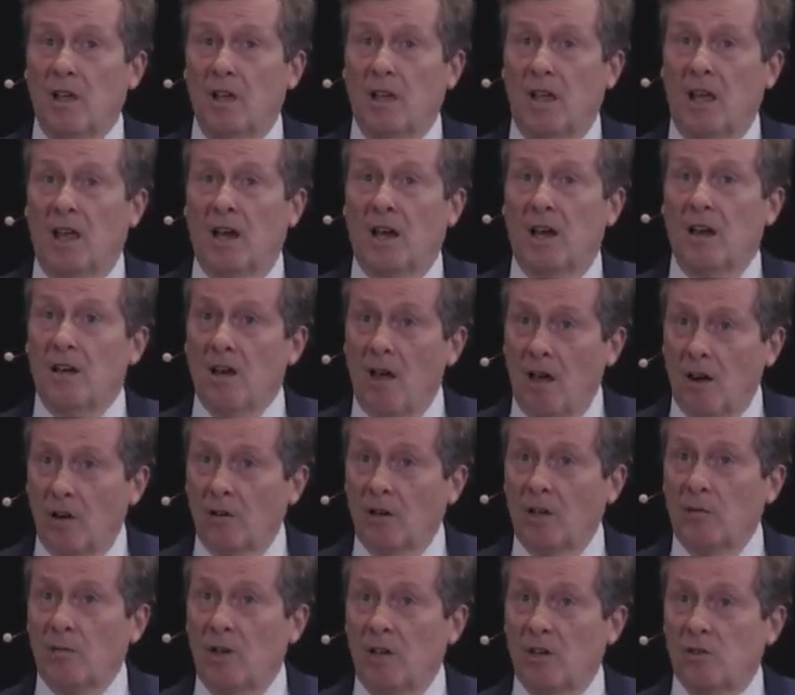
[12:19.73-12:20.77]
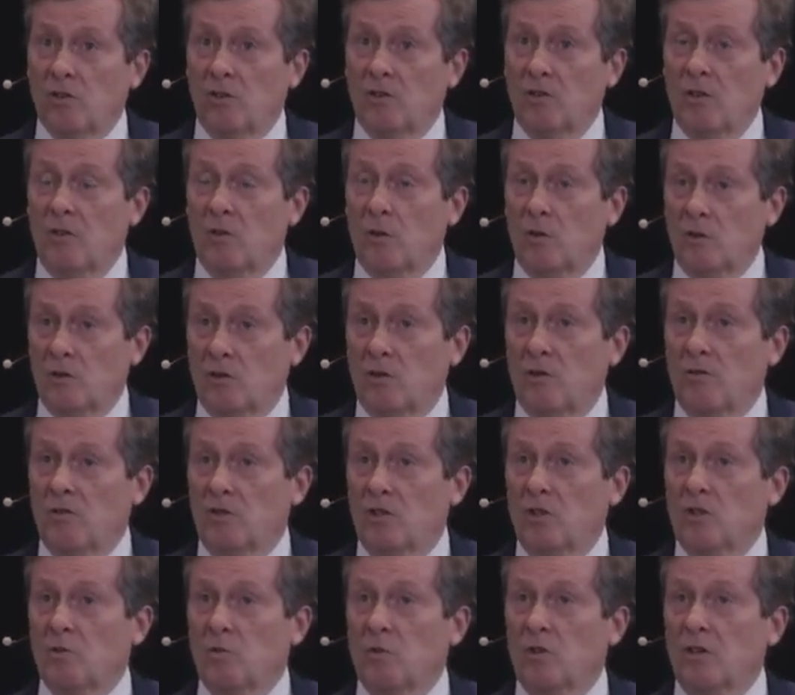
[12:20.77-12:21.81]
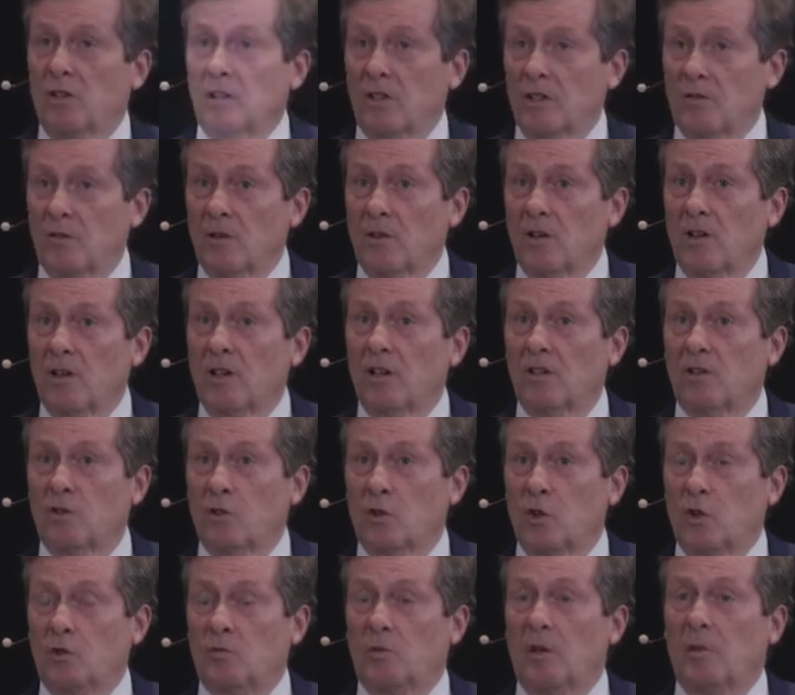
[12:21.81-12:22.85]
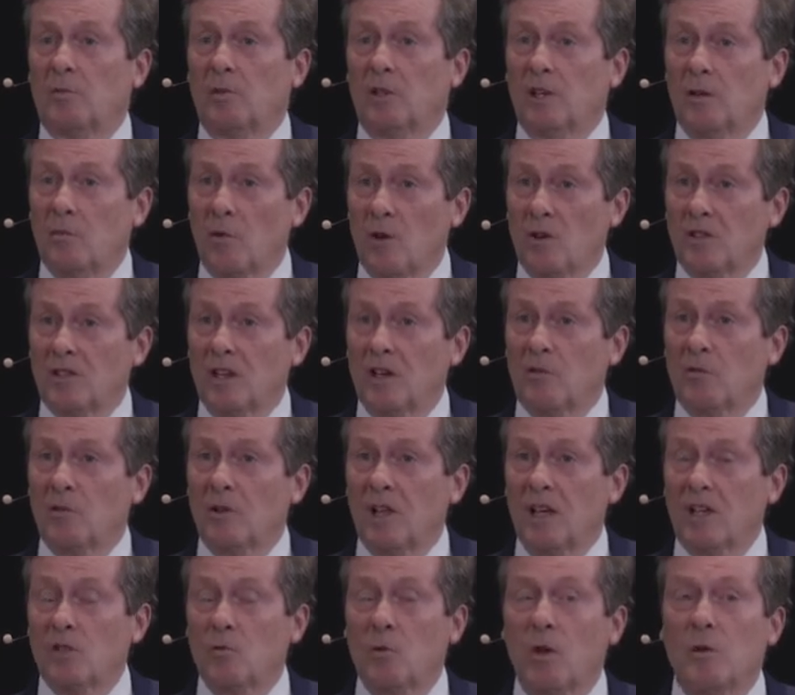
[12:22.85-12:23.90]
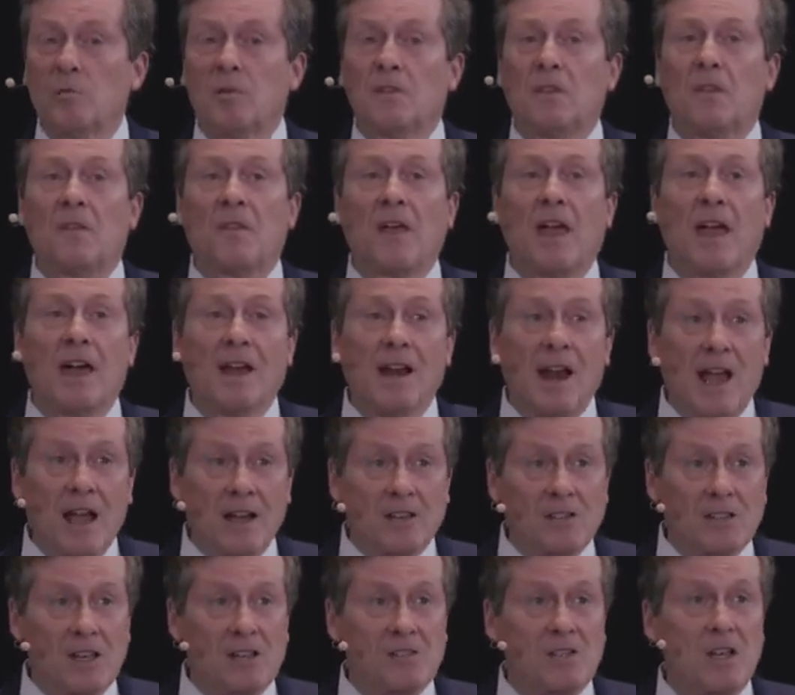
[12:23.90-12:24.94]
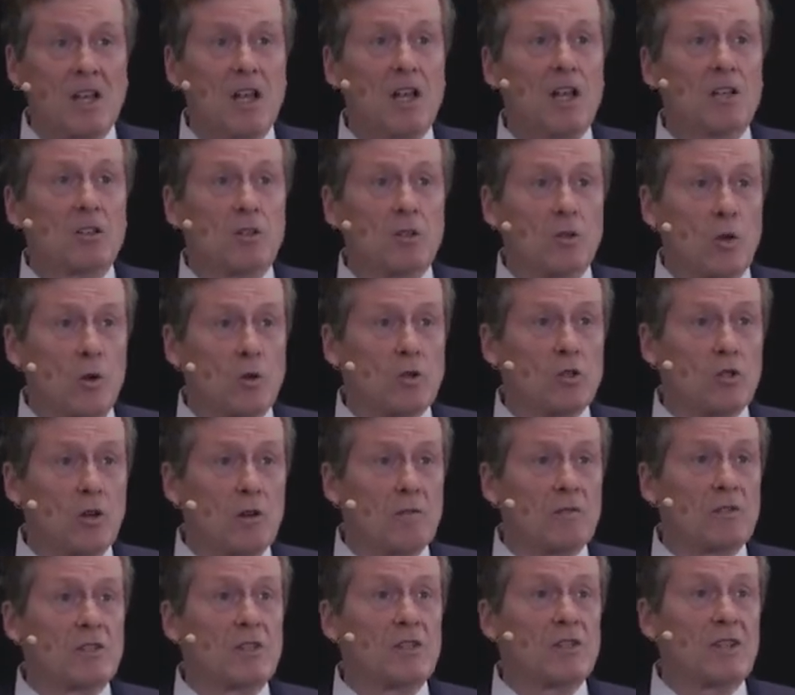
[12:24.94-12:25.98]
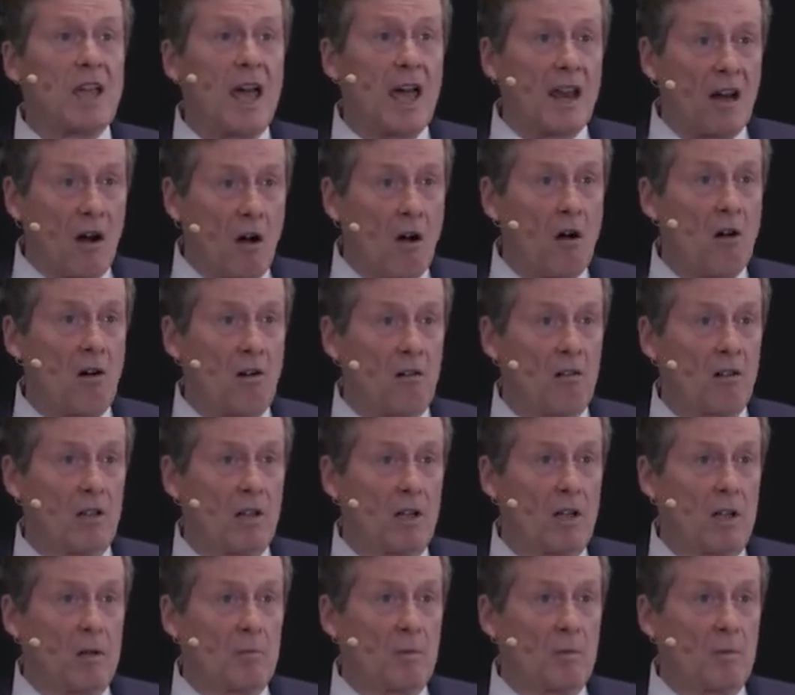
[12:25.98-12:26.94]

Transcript: And it not only made sure that those services were delivered to those people in a more centralized way, but that they had access to those services at all.